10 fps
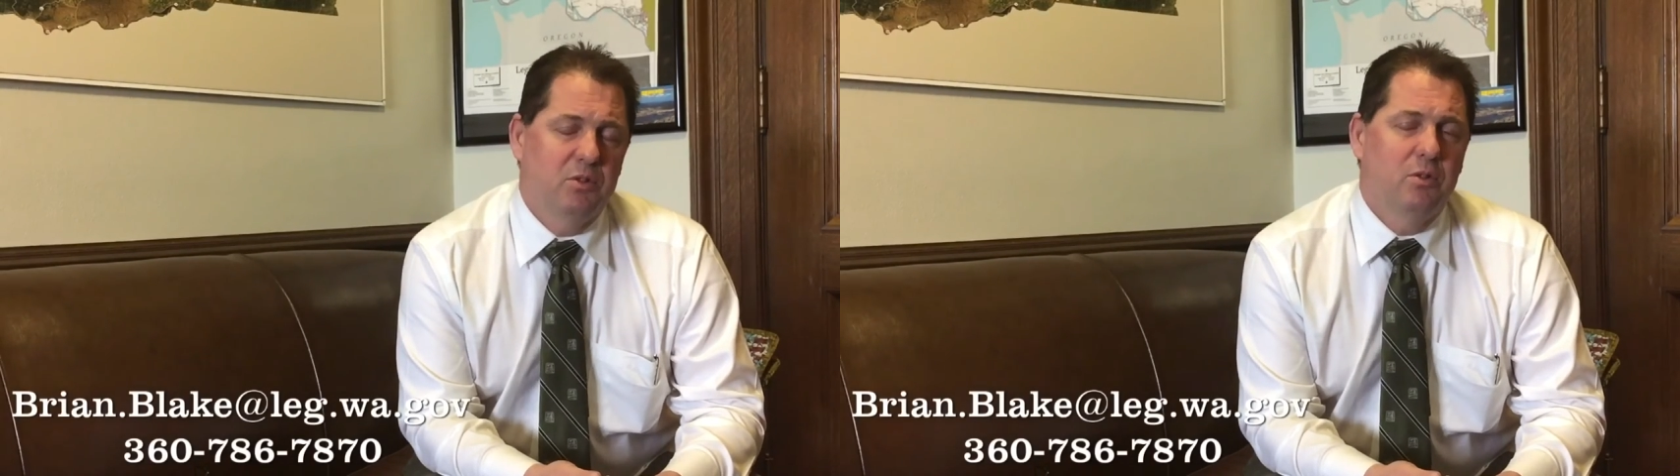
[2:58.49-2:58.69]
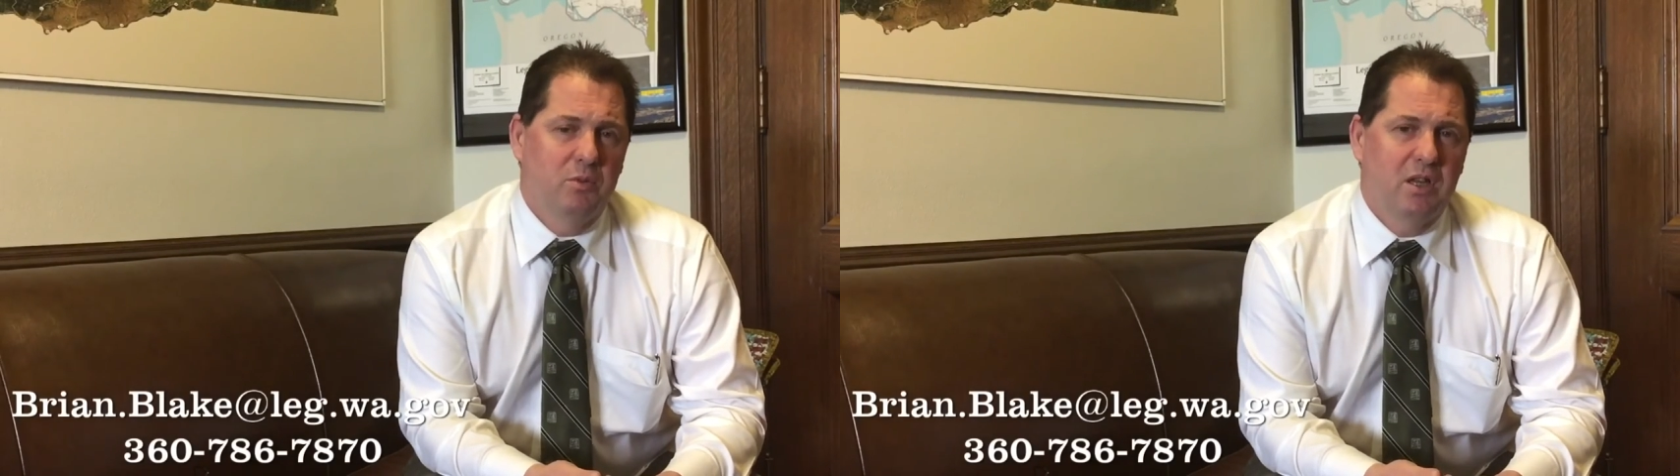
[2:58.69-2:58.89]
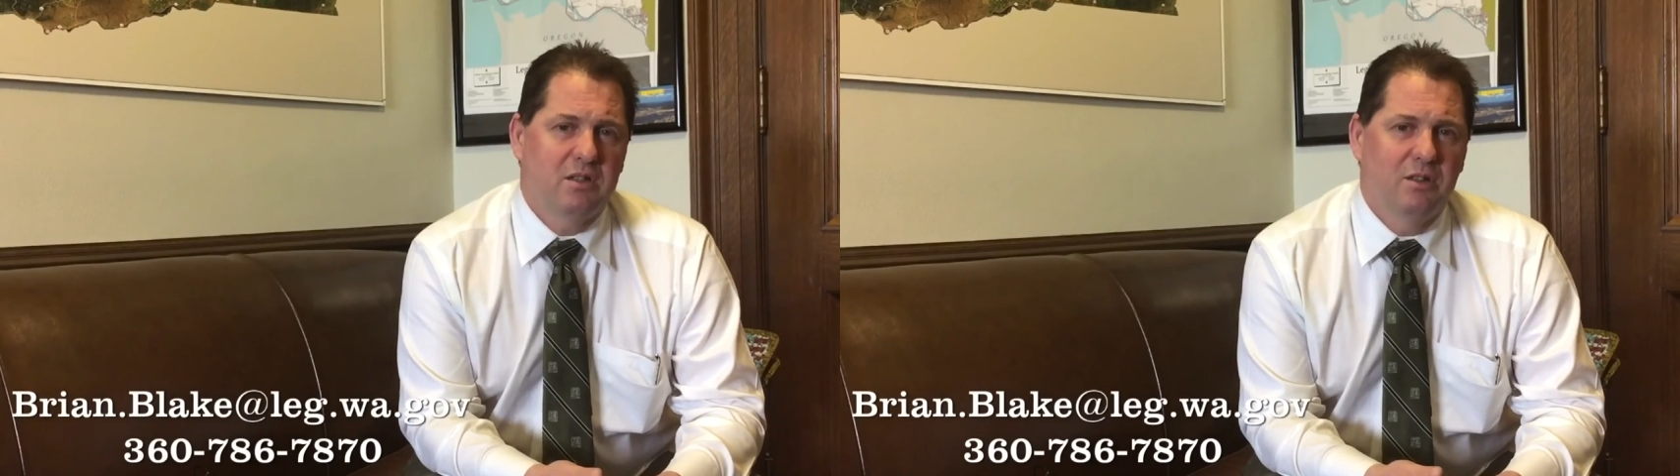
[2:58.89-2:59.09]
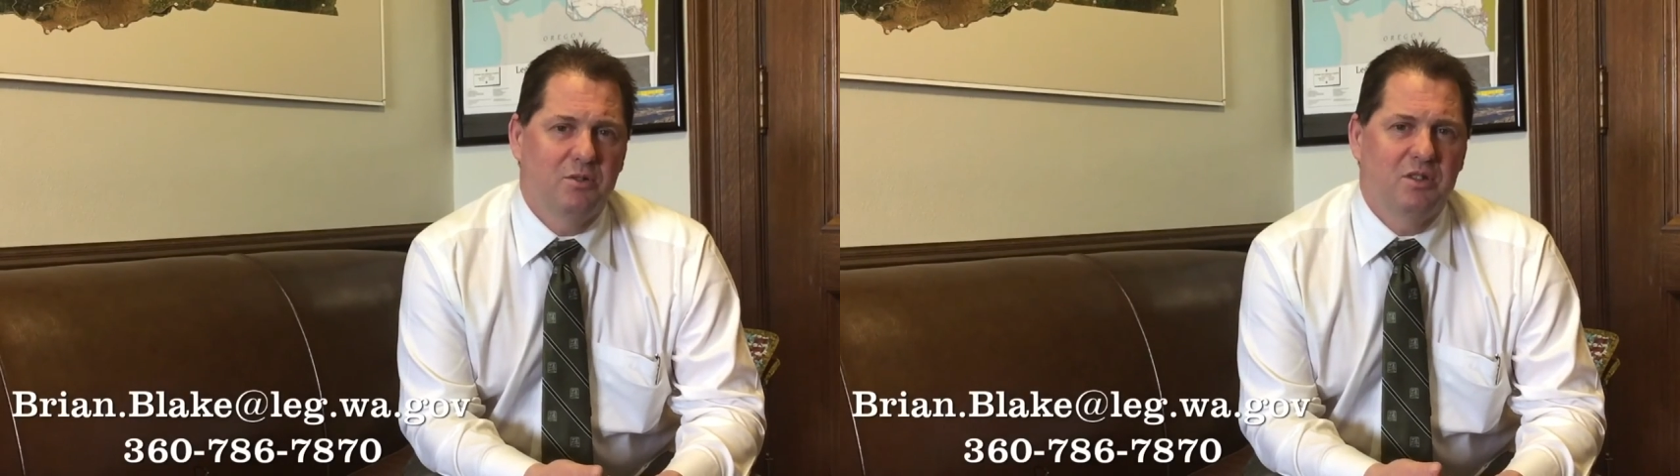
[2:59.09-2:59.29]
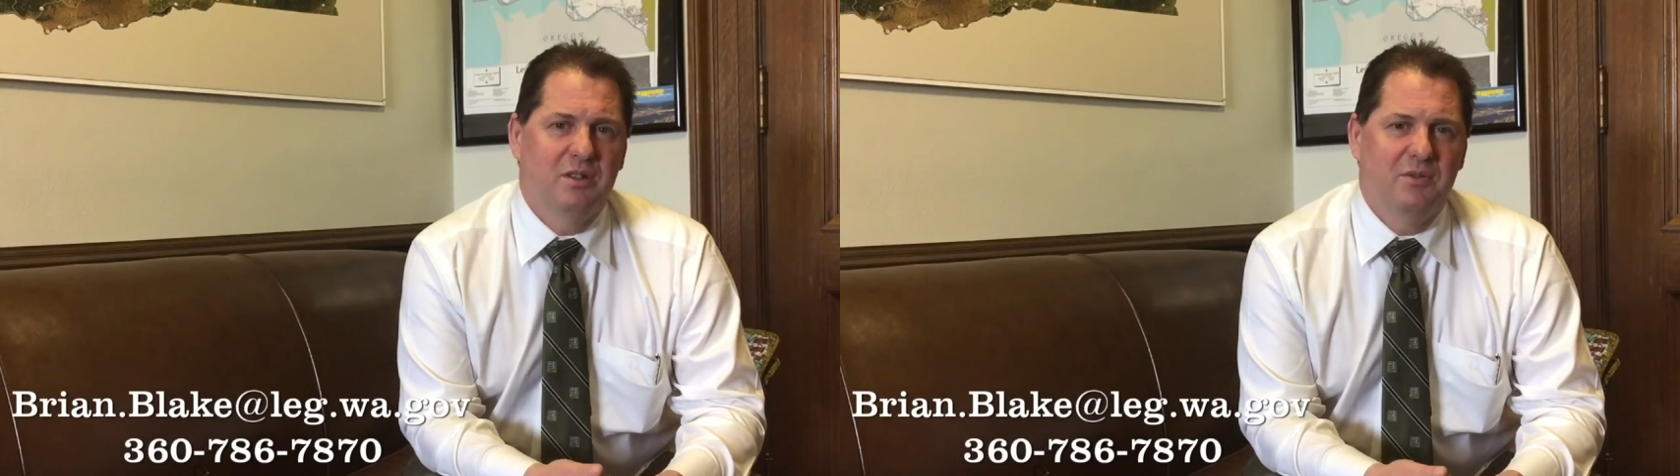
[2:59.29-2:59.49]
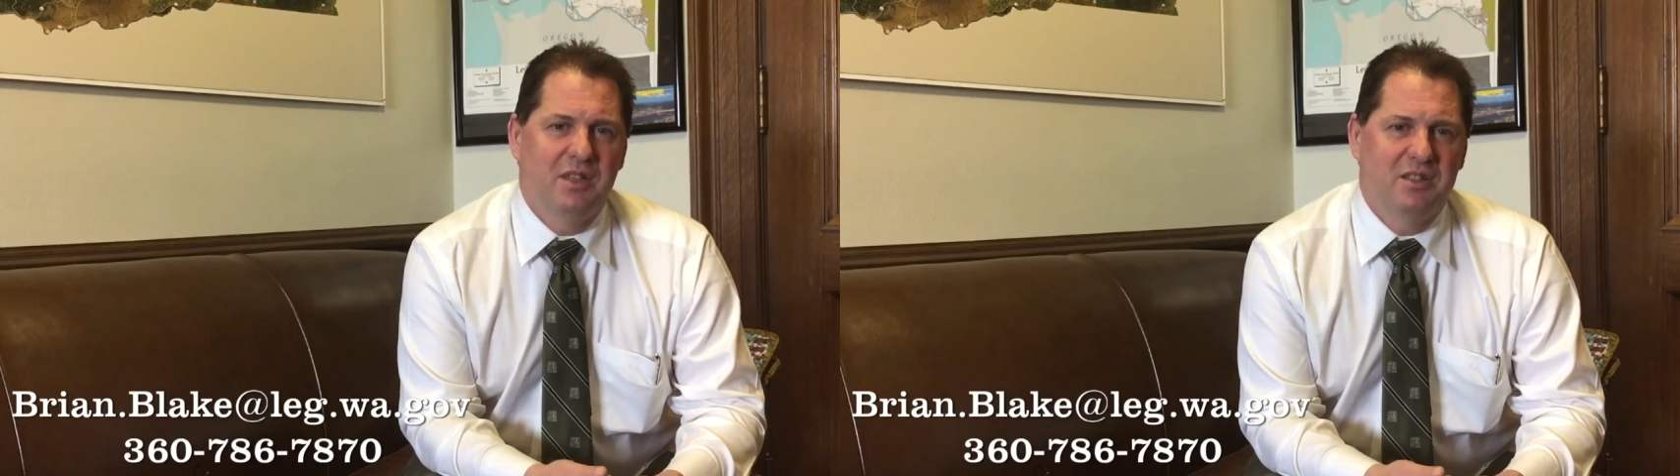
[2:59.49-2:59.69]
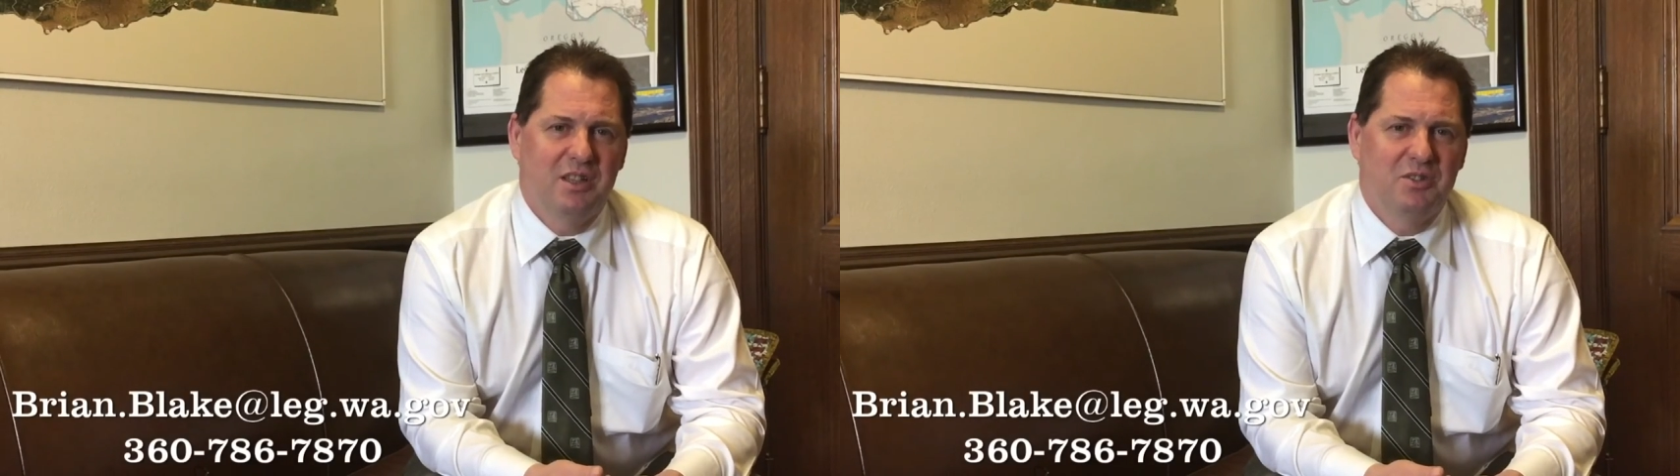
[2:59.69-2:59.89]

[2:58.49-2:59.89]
to a resolution of this